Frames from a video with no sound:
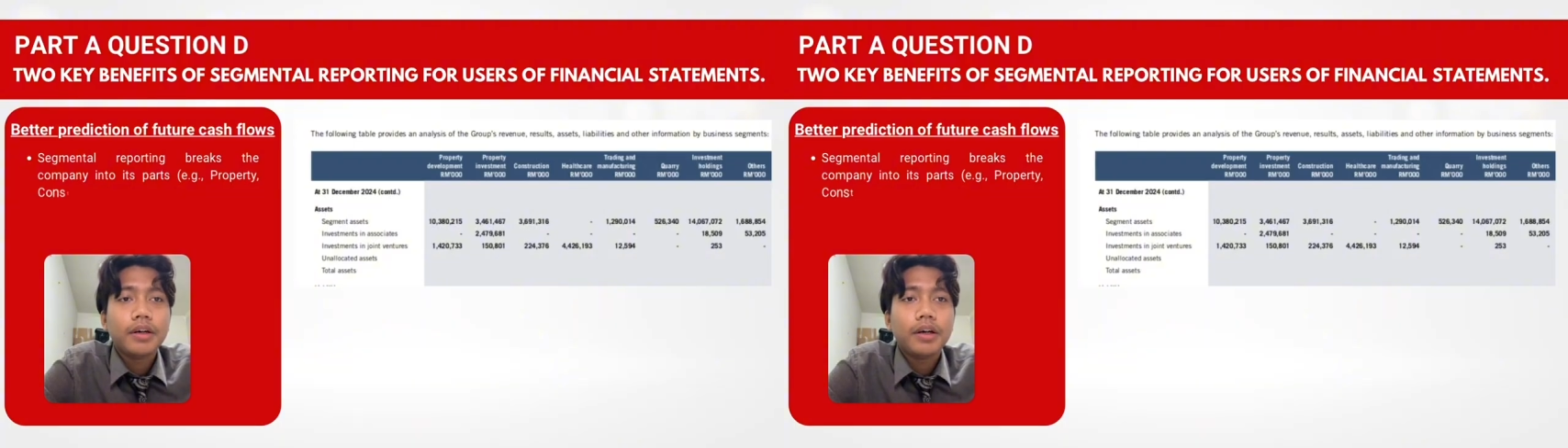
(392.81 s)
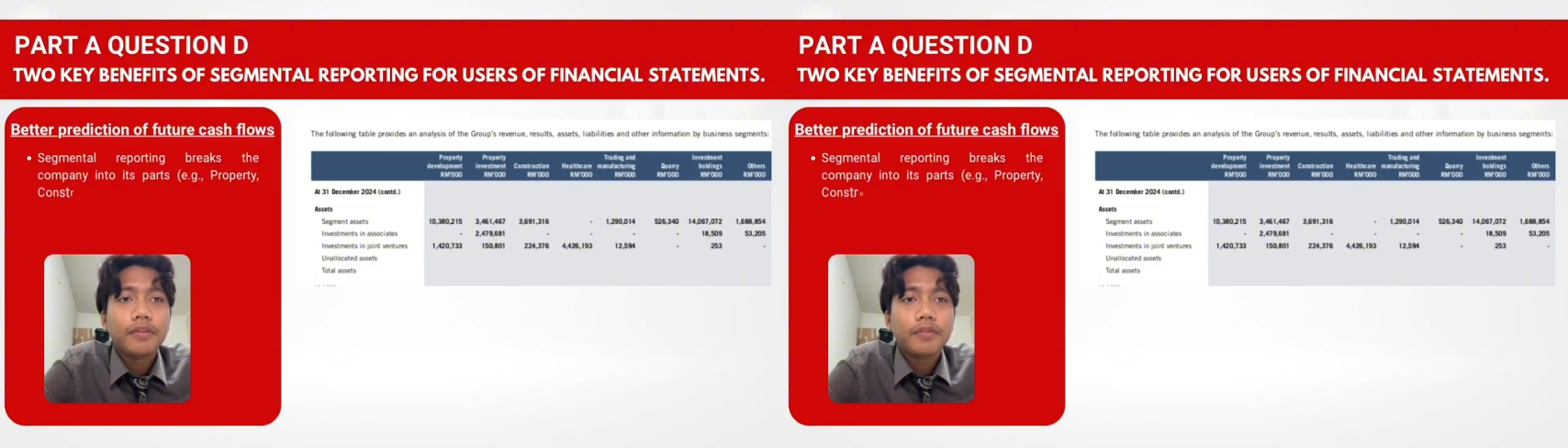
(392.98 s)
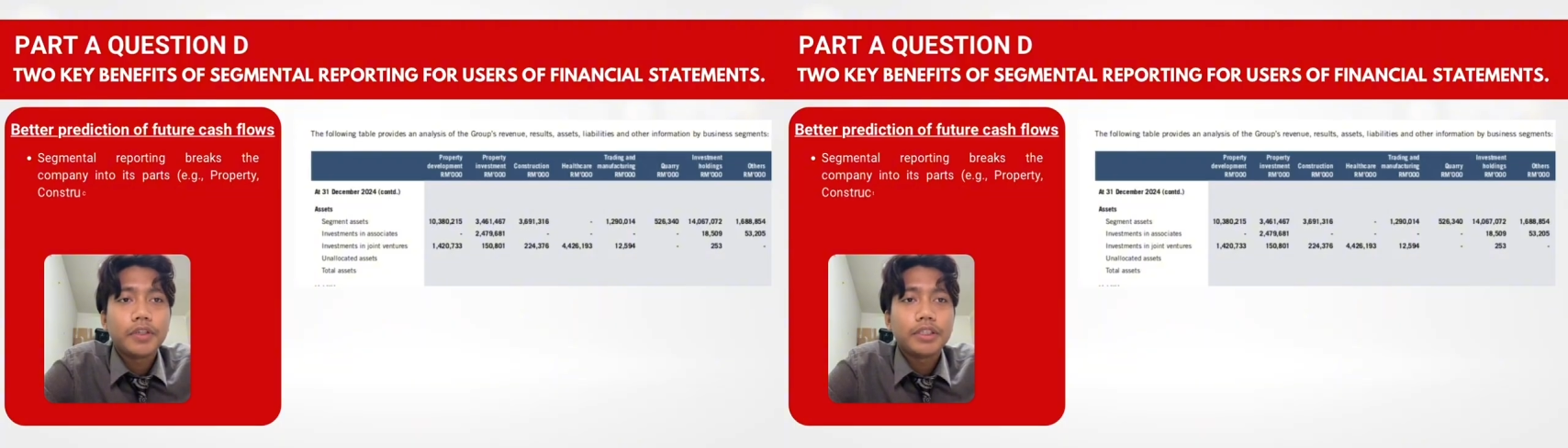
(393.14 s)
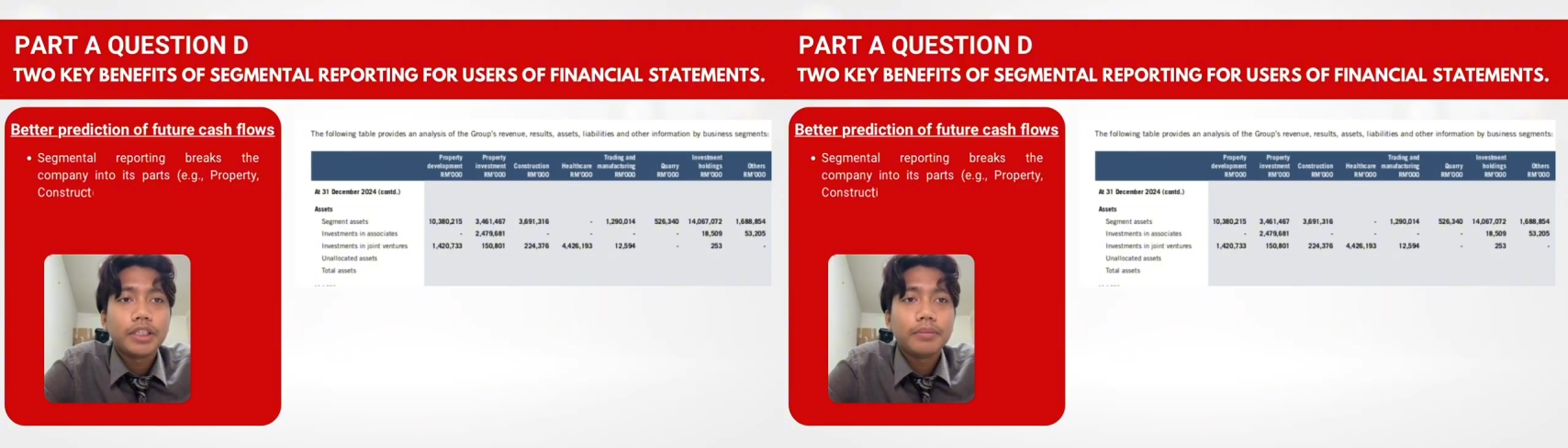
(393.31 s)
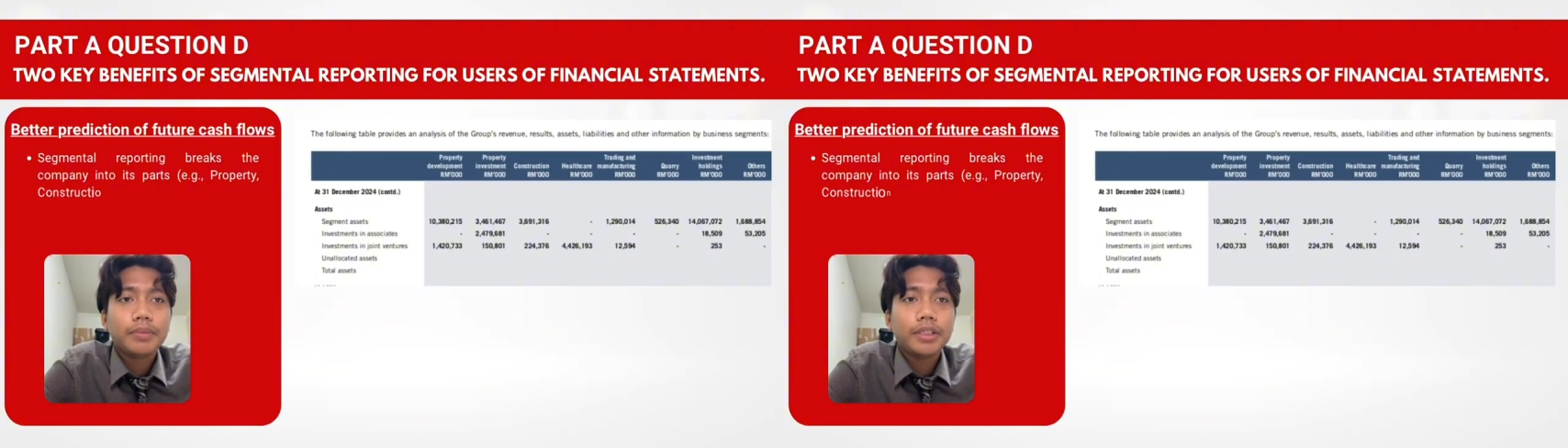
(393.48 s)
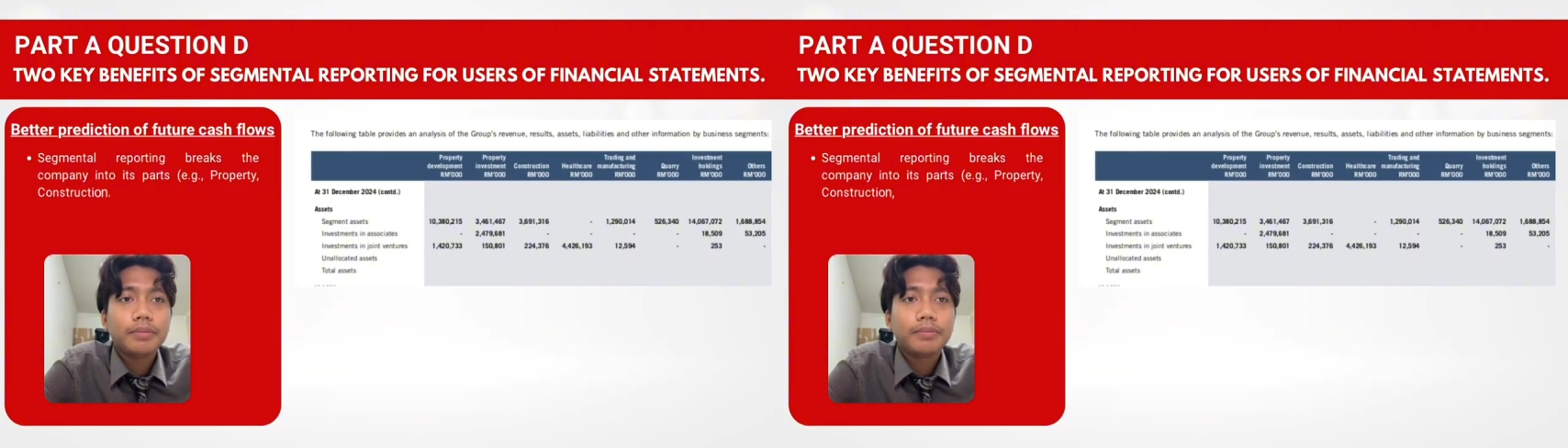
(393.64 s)
For
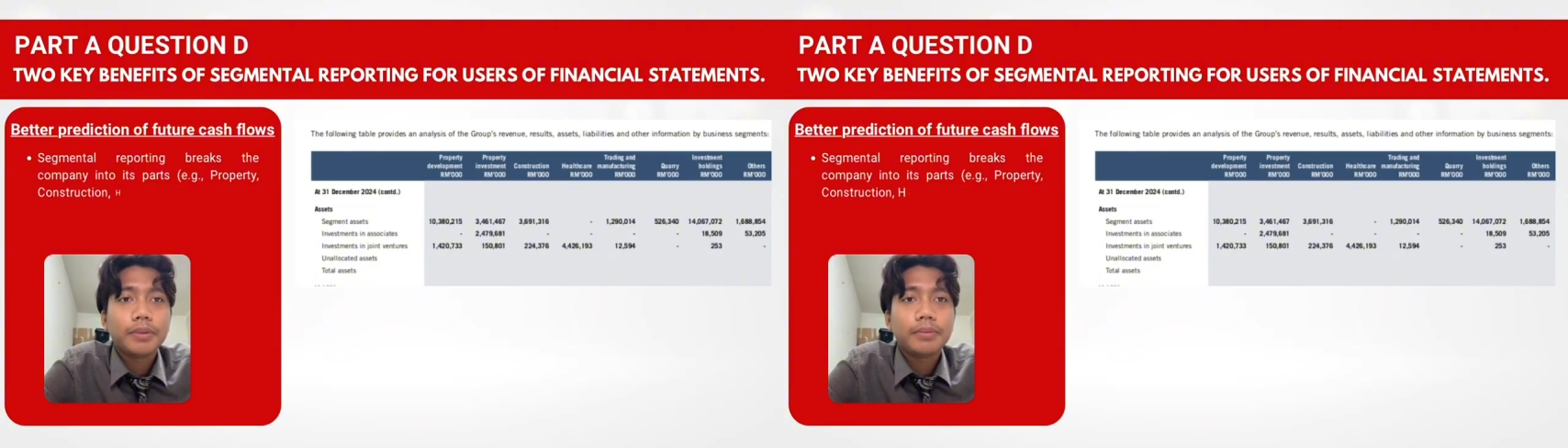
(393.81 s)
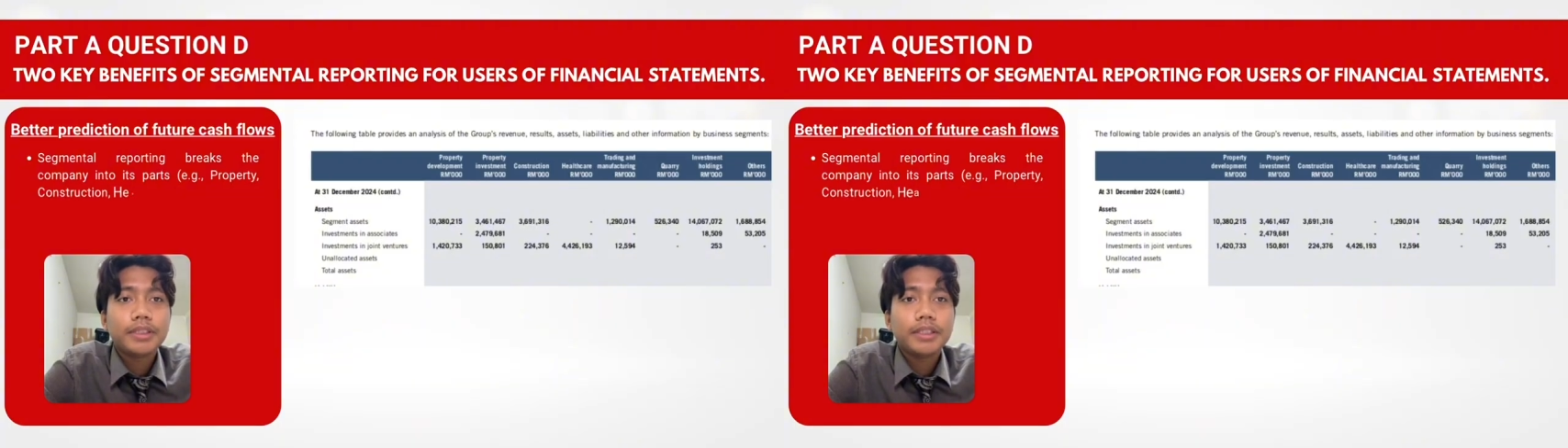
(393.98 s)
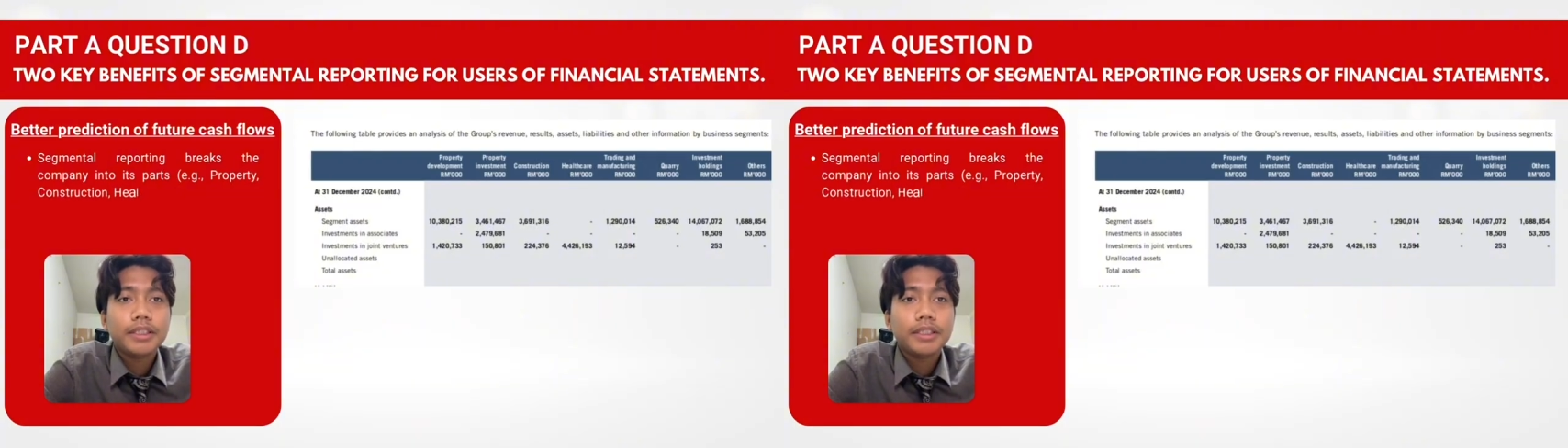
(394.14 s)
example, property,